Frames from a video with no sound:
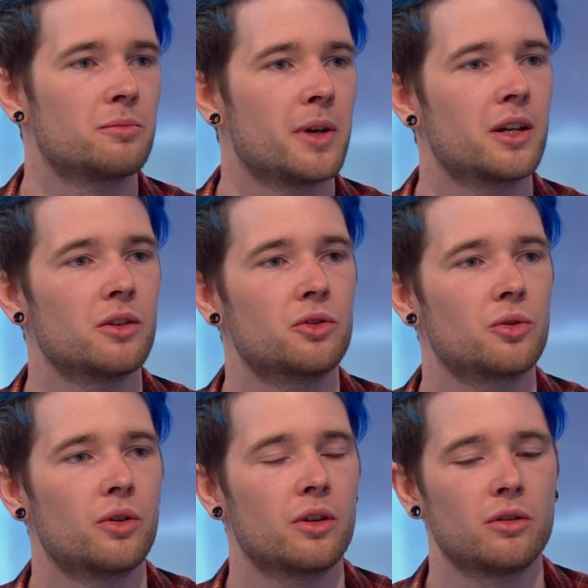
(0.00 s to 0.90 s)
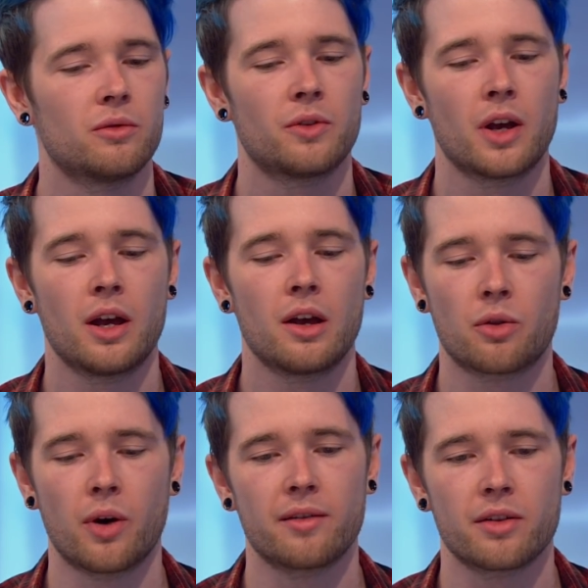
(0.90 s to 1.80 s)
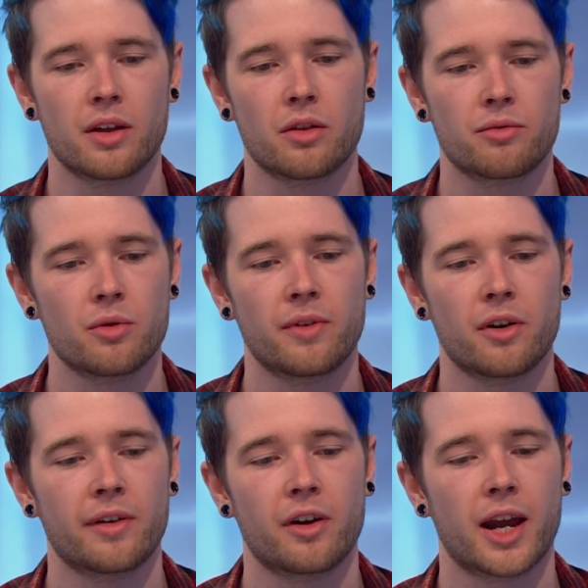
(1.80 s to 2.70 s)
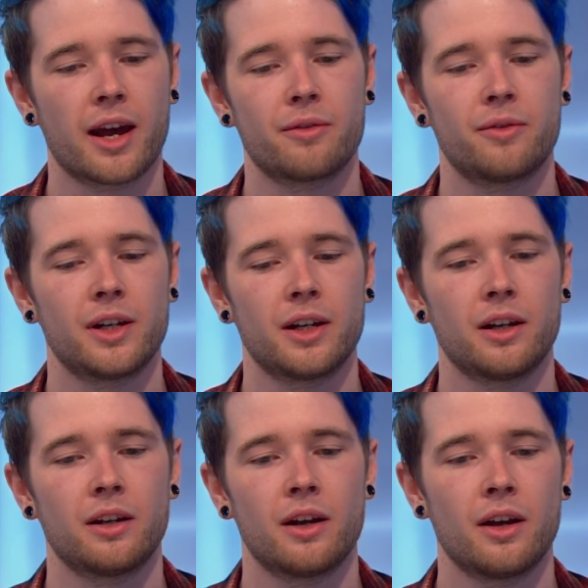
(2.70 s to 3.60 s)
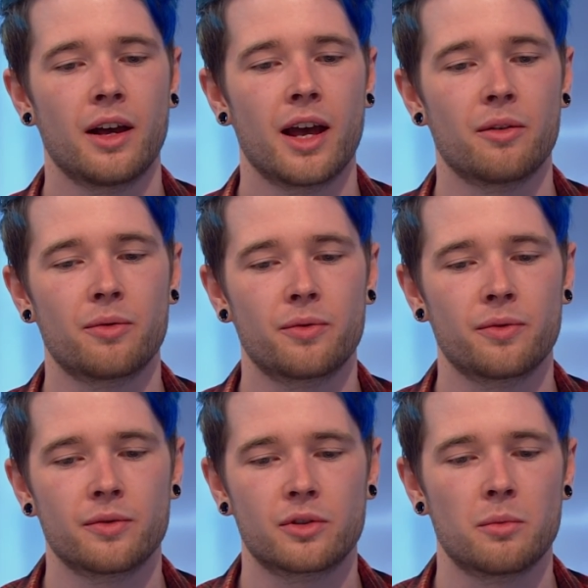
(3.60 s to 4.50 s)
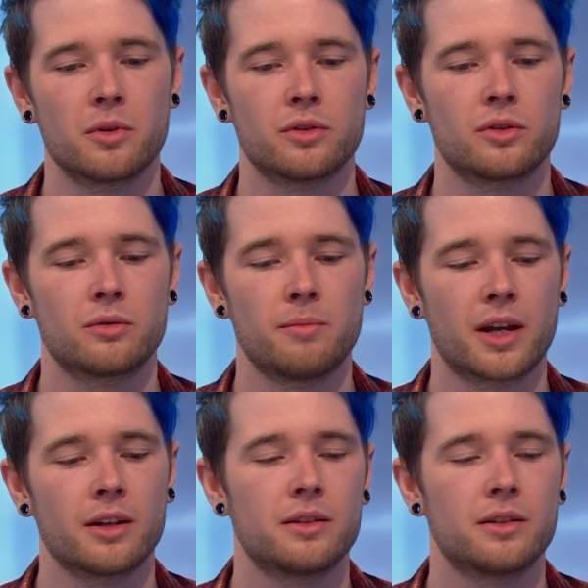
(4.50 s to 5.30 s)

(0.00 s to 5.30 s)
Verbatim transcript: just making sure that you've thought everything through very, very carefully, if someone's making a